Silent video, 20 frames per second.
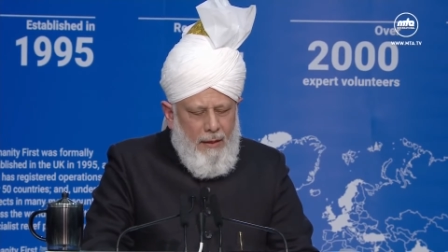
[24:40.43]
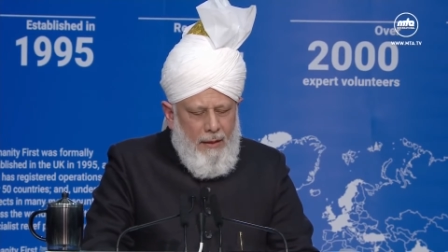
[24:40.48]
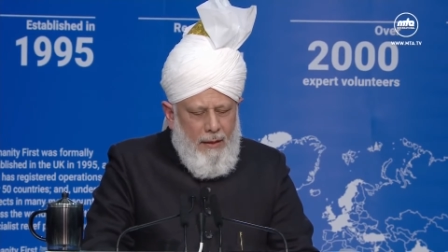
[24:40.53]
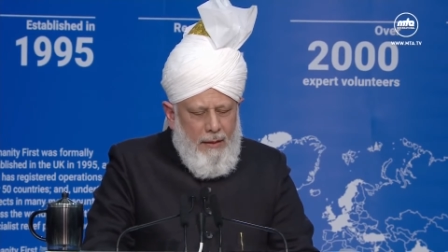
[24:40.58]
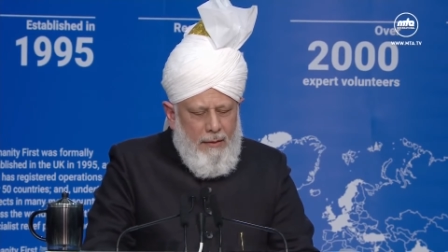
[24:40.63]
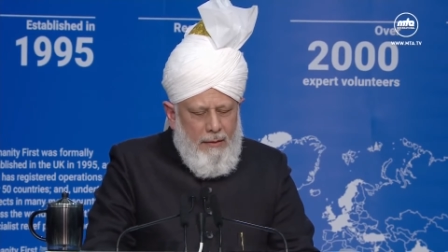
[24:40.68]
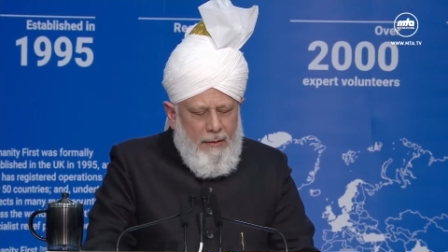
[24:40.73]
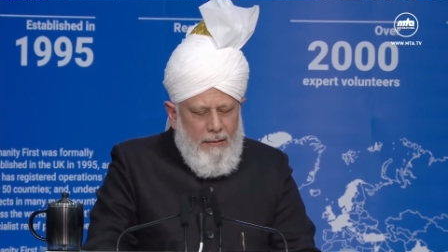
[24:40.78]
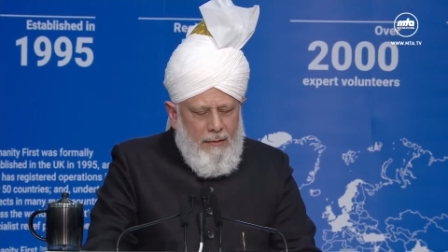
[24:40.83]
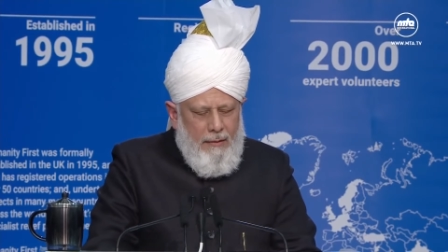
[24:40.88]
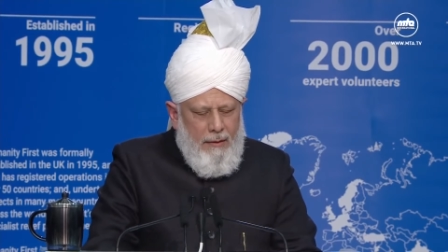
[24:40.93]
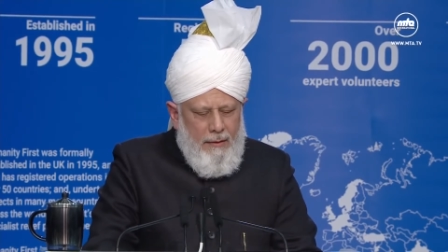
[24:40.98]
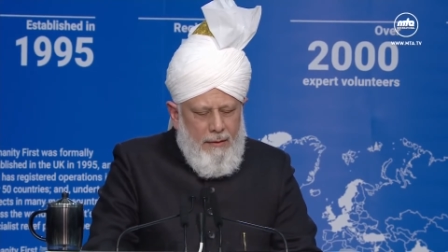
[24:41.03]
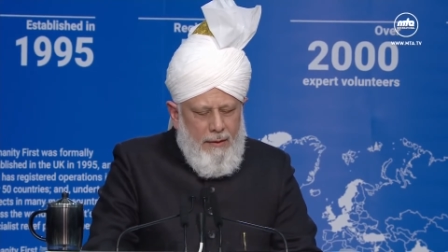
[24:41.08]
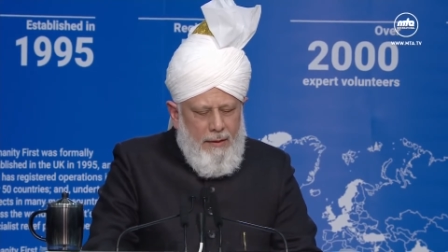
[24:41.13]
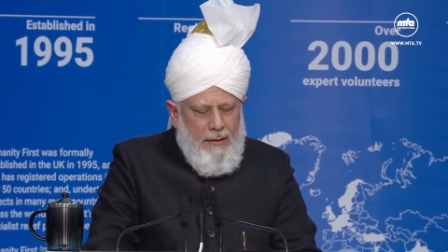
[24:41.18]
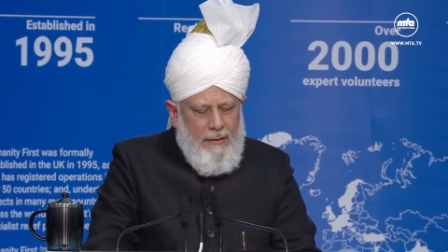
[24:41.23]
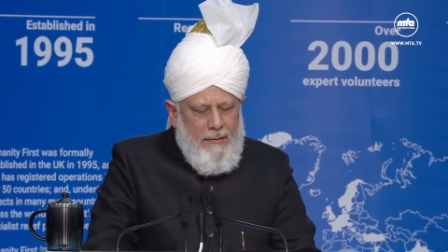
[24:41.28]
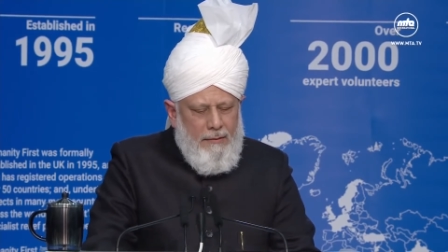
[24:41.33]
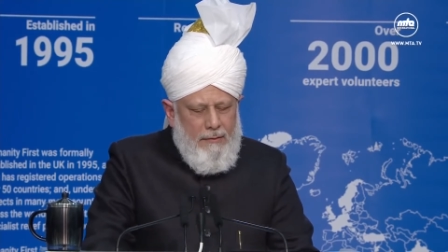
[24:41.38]
and
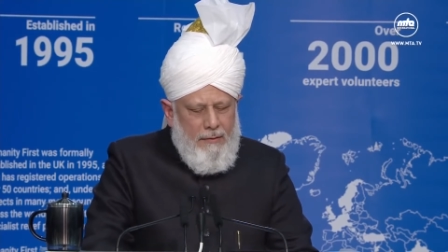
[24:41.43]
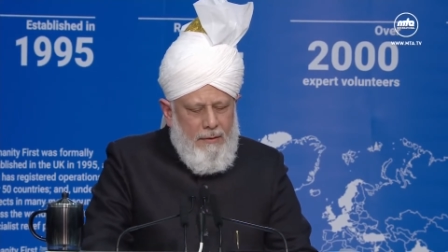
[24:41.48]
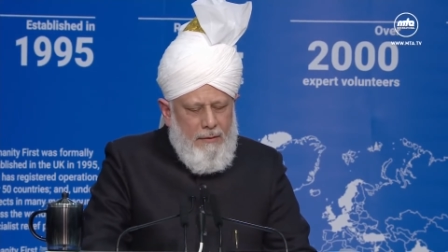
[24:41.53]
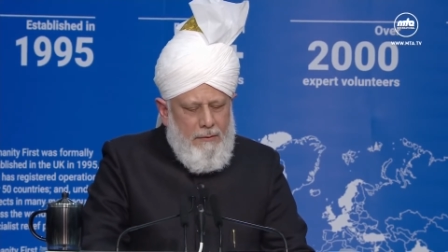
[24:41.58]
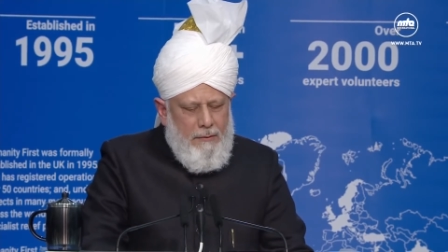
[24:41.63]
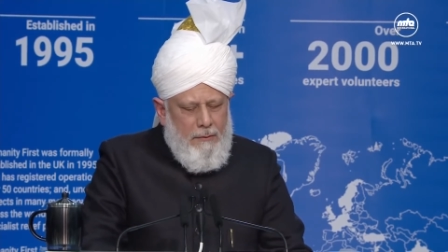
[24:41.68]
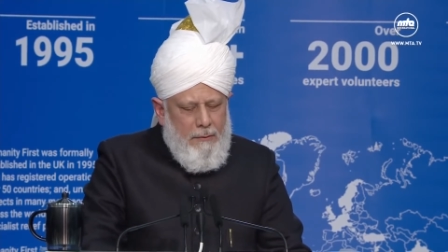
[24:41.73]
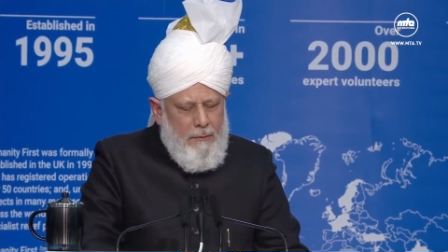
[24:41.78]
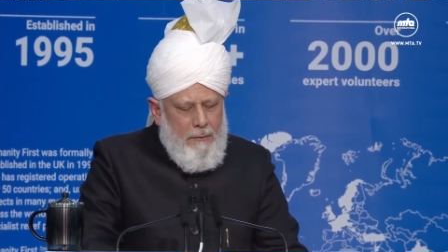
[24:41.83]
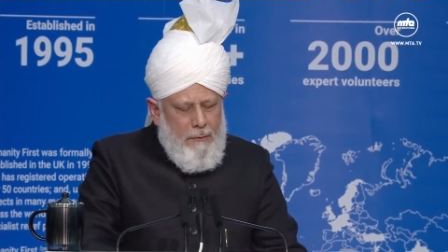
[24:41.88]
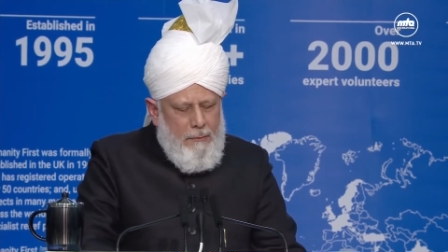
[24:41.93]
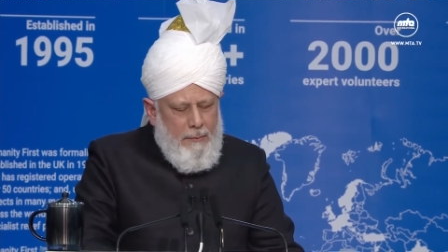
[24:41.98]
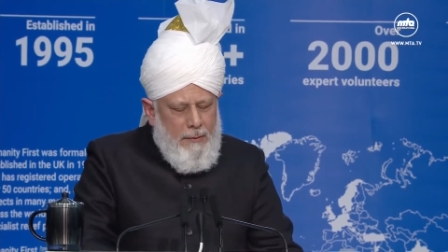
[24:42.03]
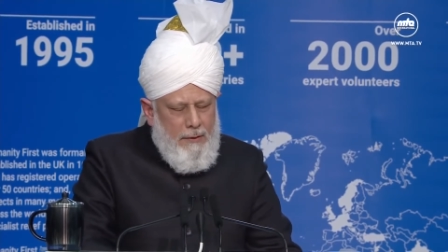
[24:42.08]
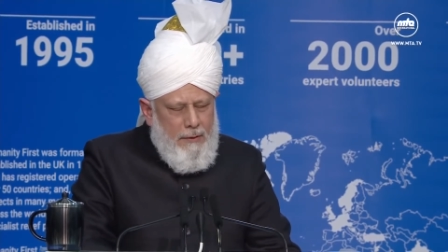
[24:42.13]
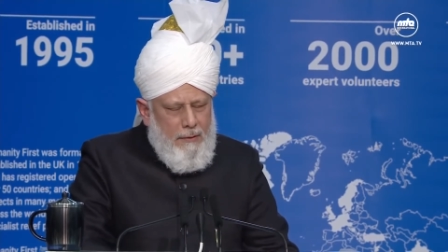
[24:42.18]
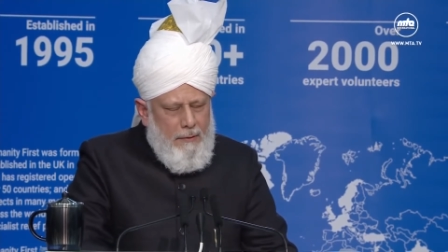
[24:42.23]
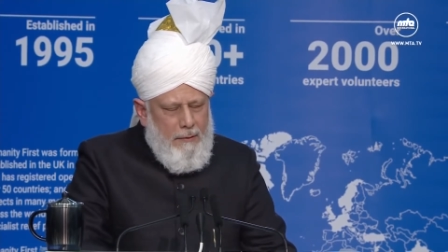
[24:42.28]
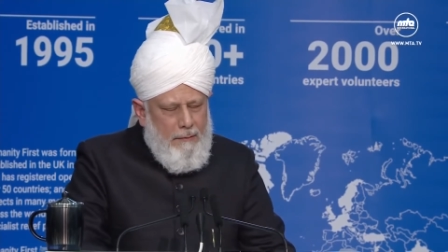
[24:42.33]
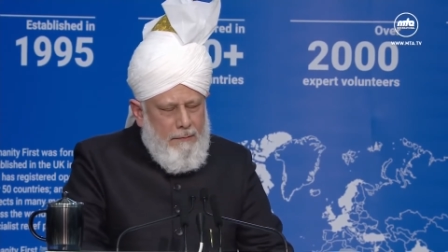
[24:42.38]
inculcate a true
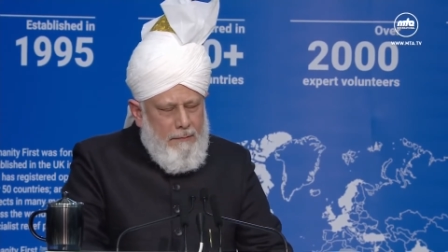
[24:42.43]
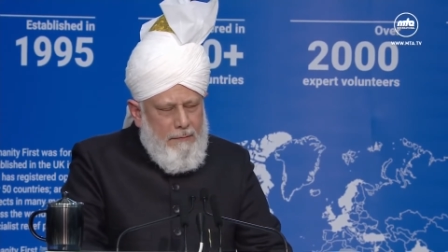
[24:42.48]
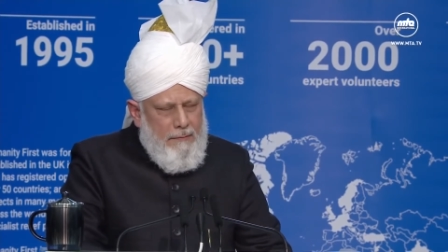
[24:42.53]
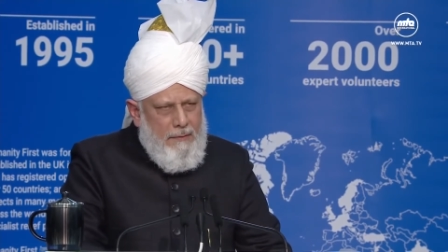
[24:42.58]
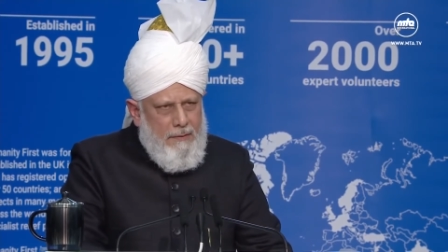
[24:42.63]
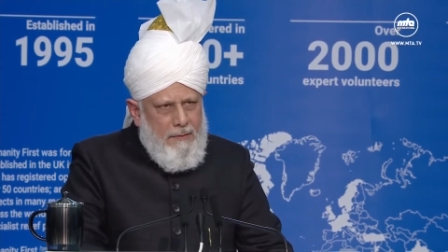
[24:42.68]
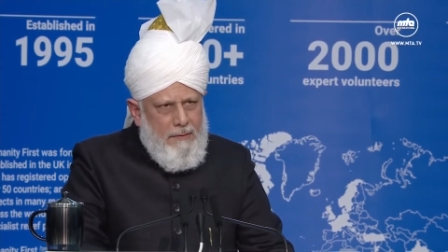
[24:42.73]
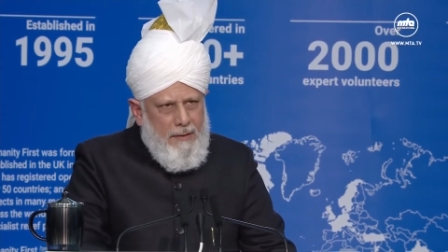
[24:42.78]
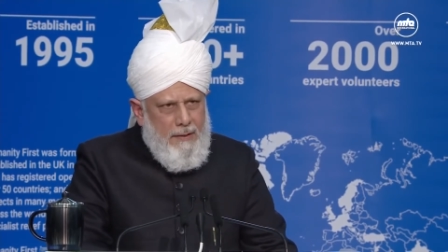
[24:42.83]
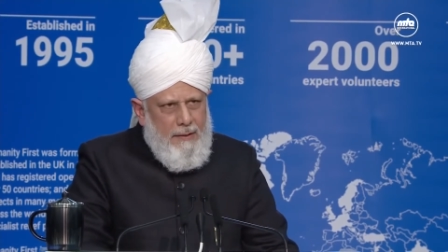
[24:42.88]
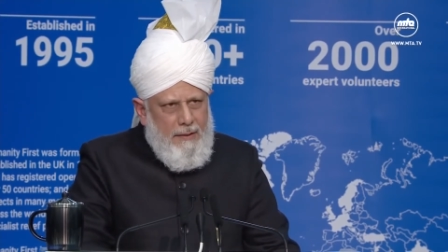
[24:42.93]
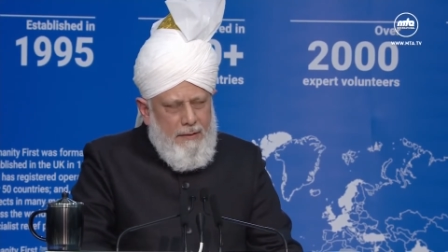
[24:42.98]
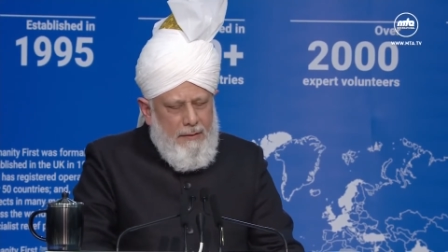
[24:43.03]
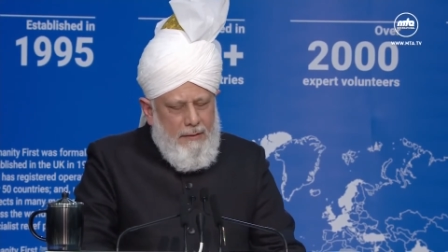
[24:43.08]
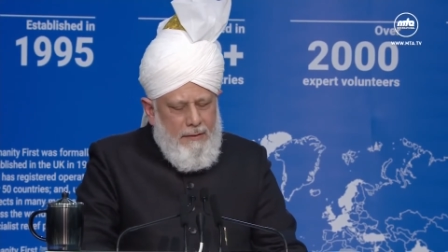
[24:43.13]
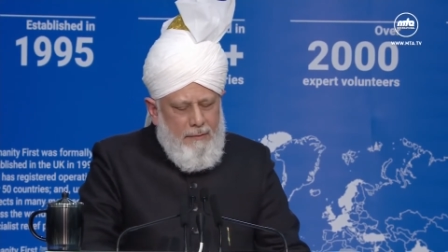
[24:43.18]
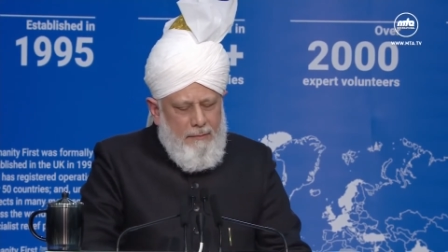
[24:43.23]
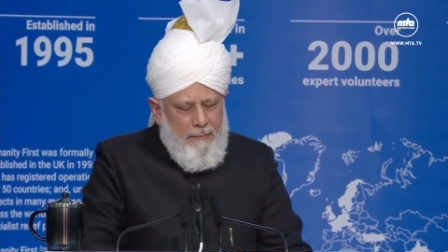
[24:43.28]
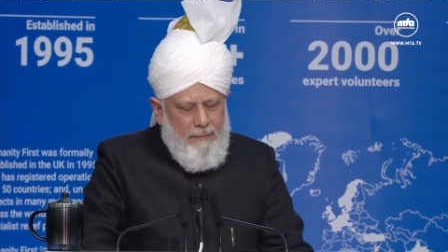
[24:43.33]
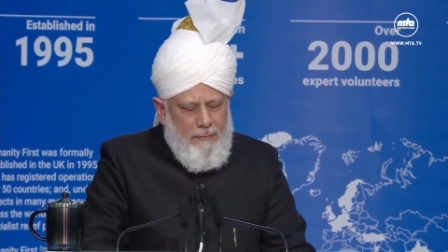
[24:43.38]
spirit of sincerity,